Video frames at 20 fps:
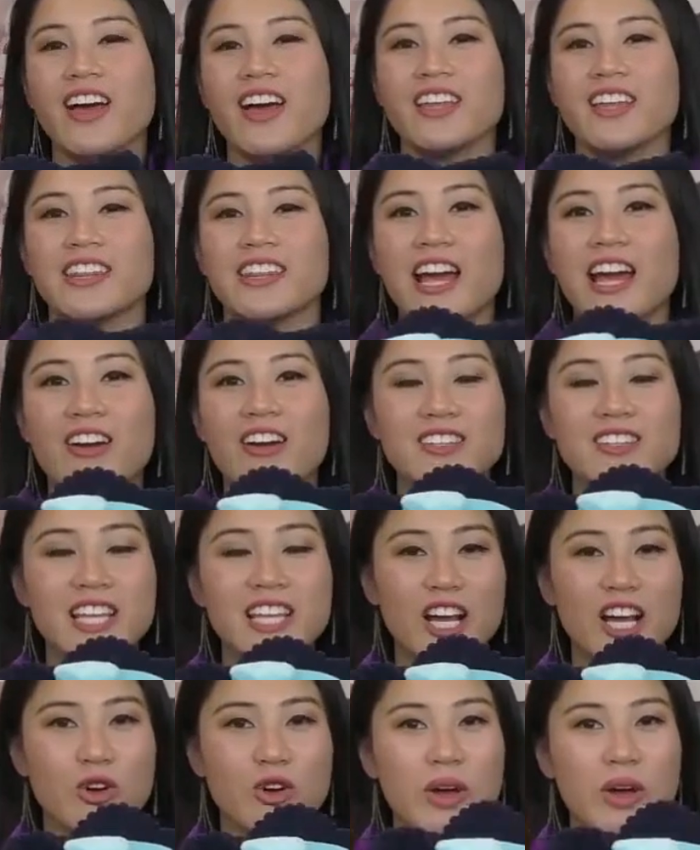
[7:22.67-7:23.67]
there's that
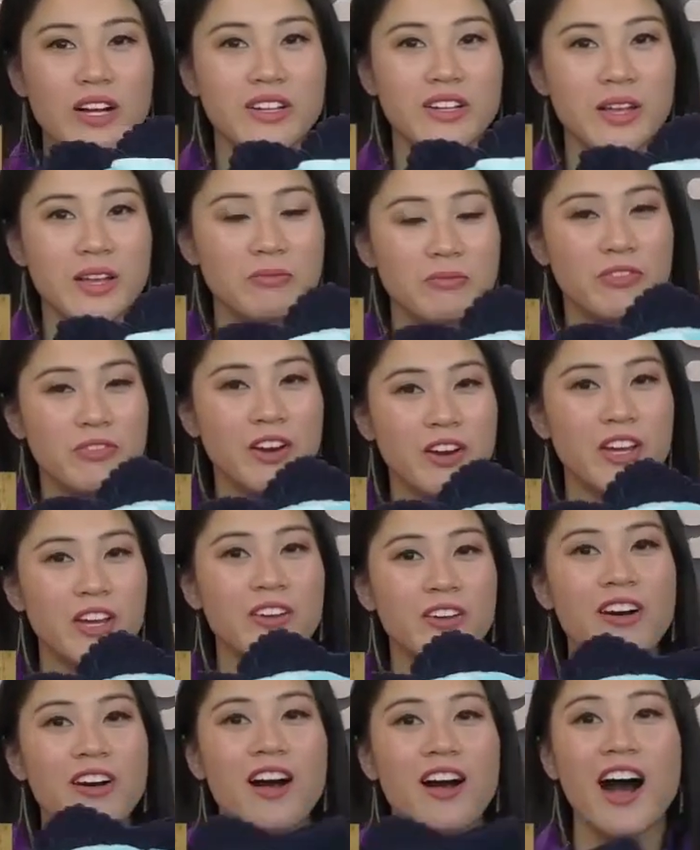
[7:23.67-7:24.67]
quick clip for you.
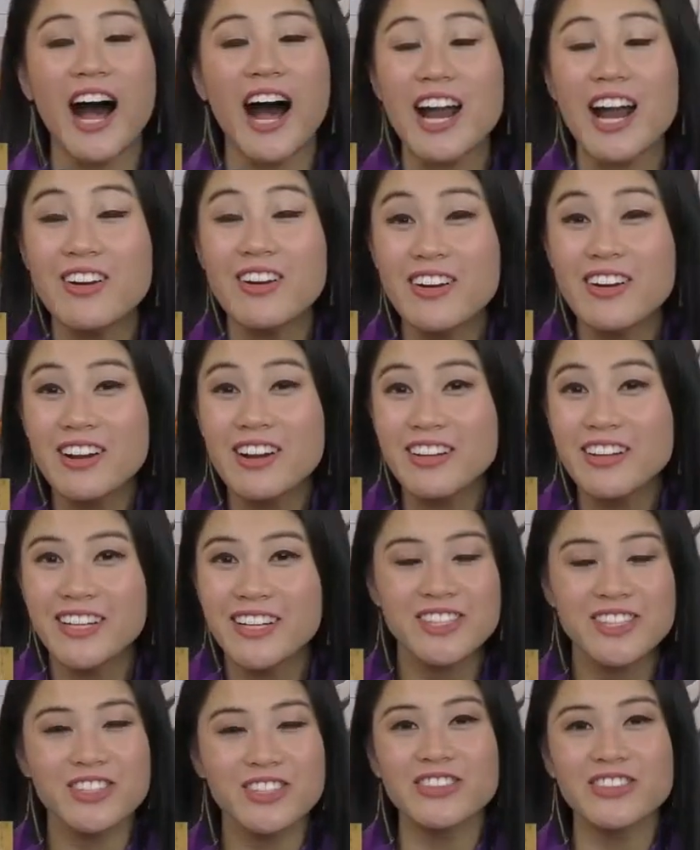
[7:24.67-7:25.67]
I really
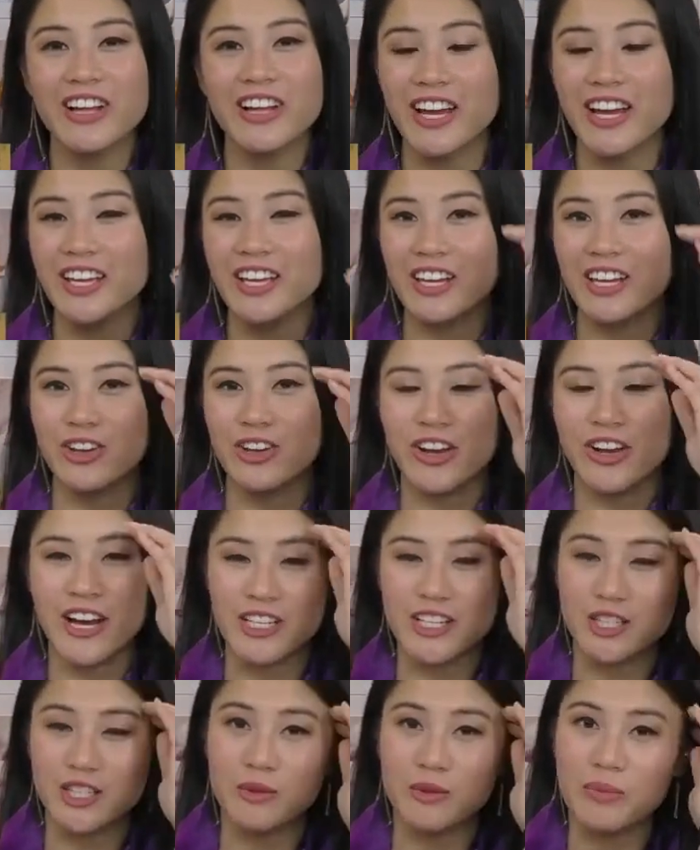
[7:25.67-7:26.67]
do like it, you guys.
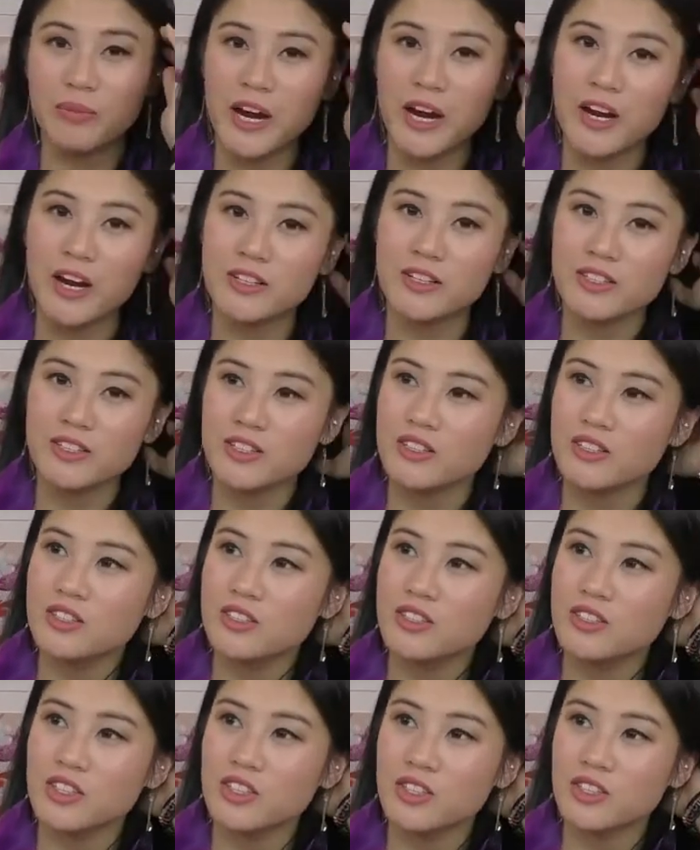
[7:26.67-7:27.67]
Compared
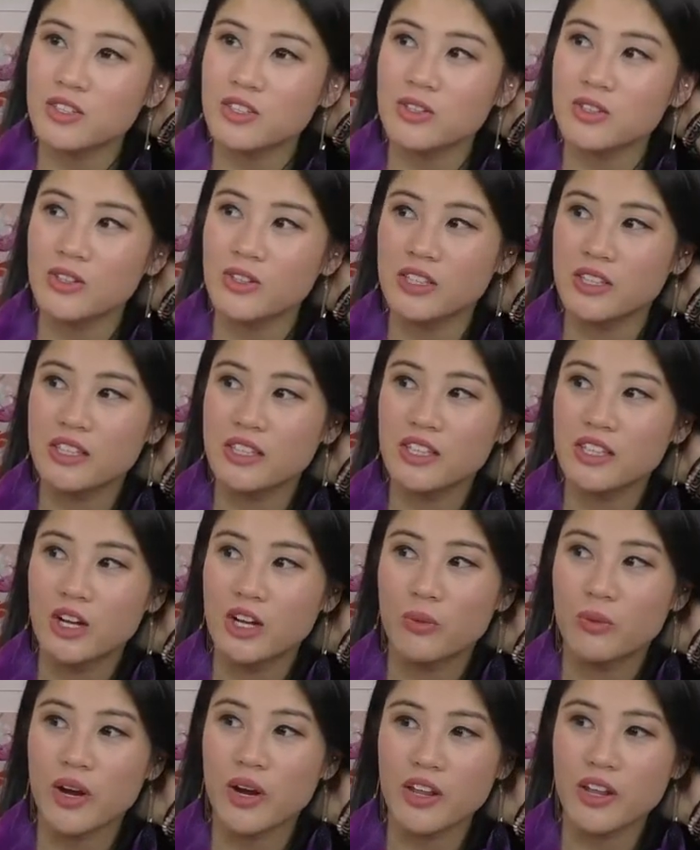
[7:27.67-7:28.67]
to
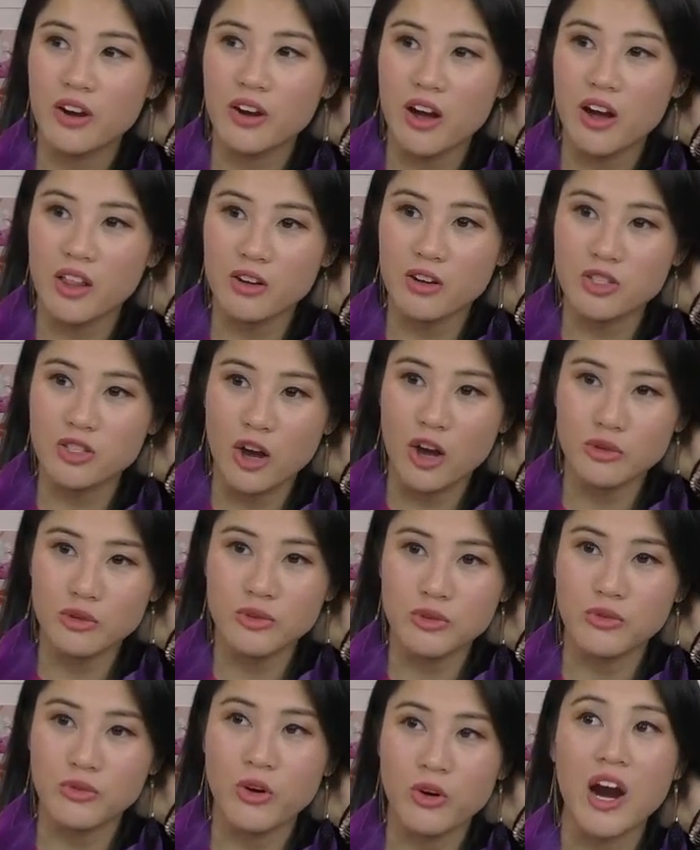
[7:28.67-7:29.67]
one of their other songs
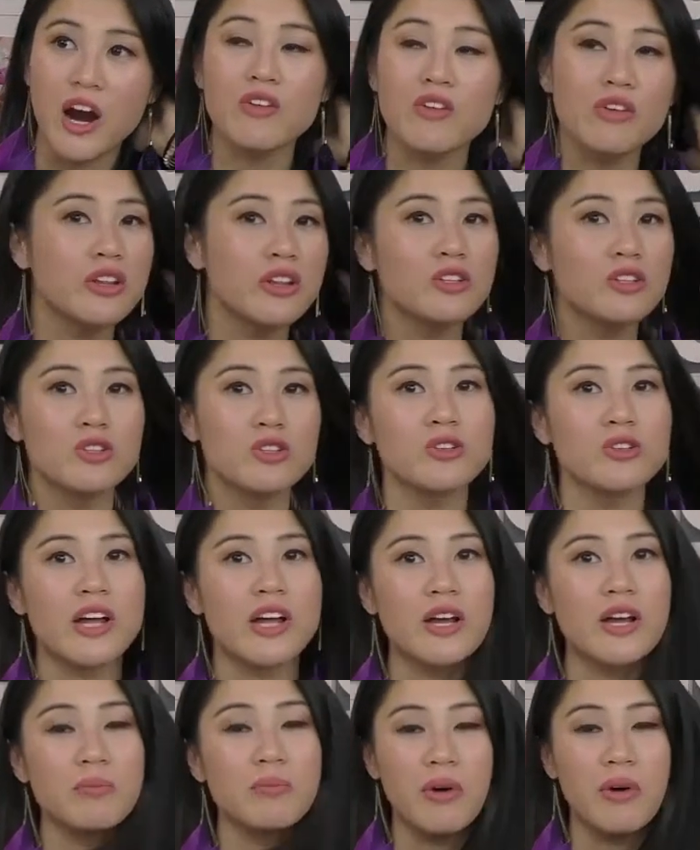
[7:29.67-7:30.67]
before, I really do
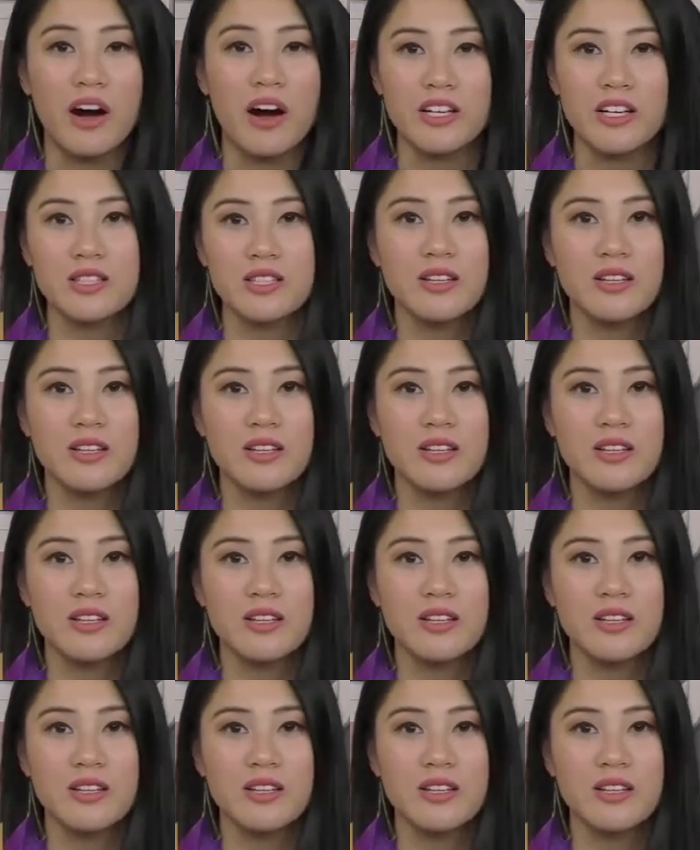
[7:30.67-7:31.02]
like Boss.